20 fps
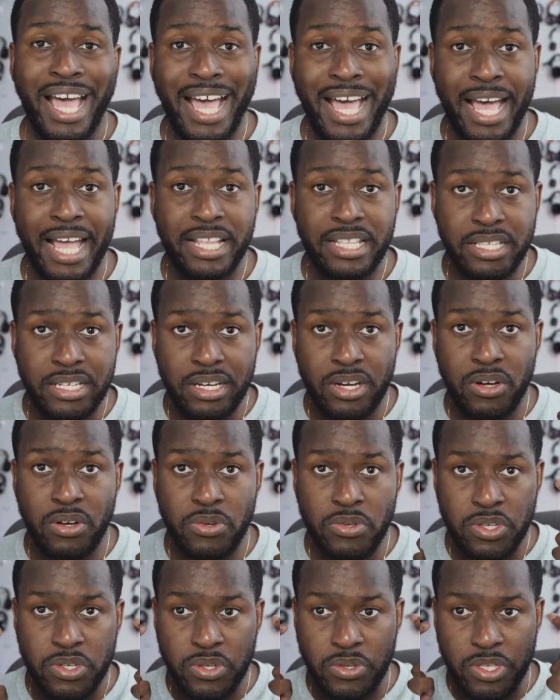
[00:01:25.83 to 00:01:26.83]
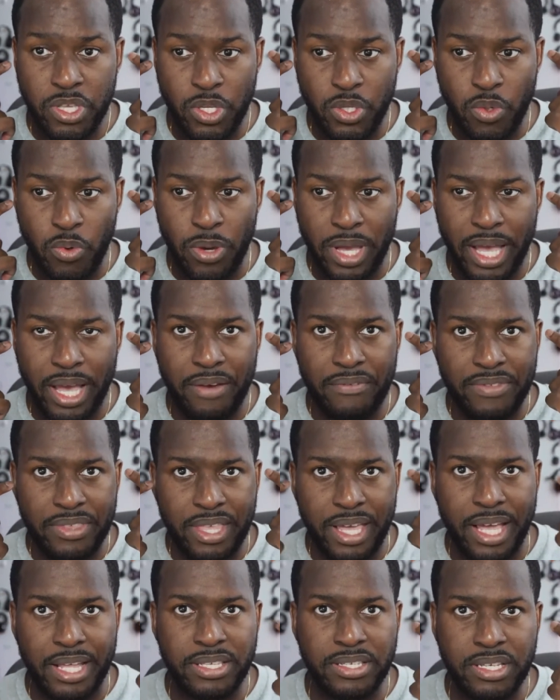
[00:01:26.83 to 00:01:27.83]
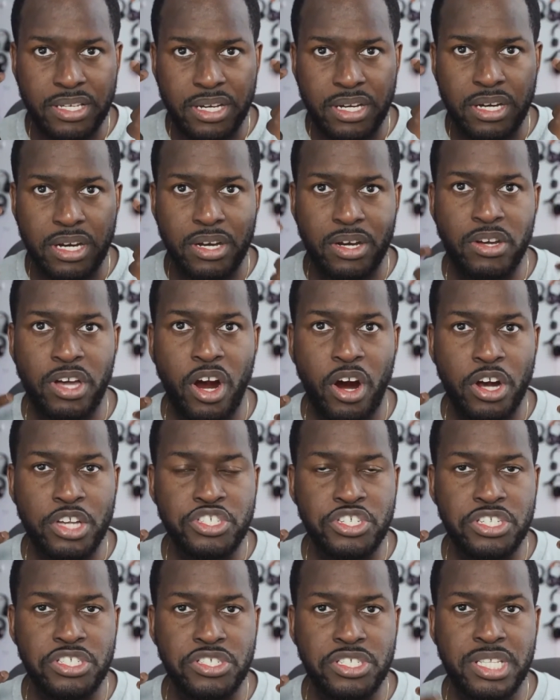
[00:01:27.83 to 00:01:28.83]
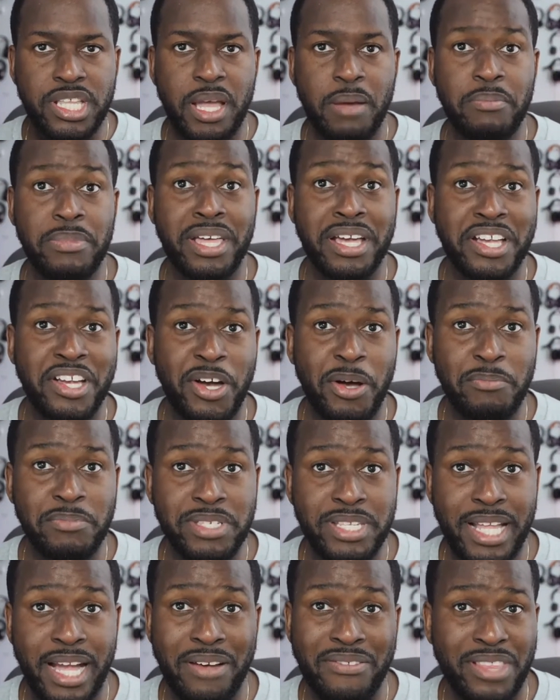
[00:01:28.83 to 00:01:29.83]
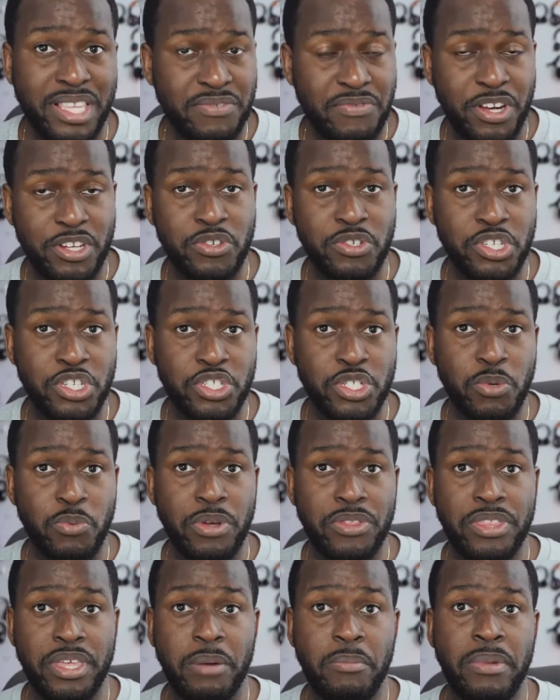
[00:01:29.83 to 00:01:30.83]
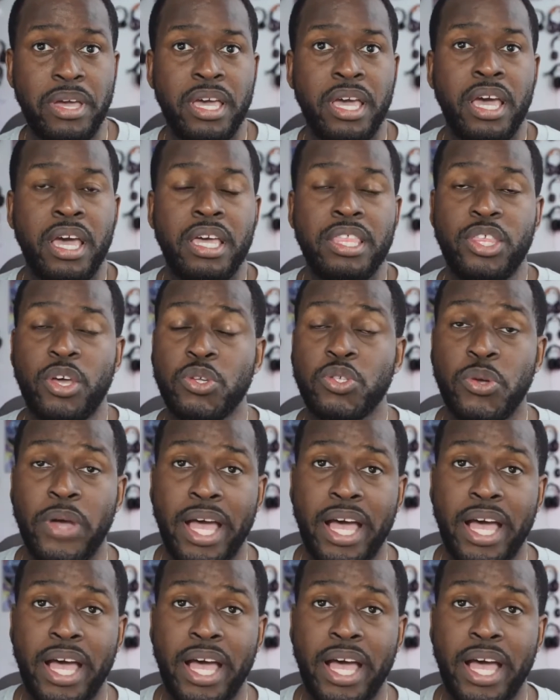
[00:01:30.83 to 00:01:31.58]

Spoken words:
And also, they do have that arching stem that comes down. That's very traditional with them. They also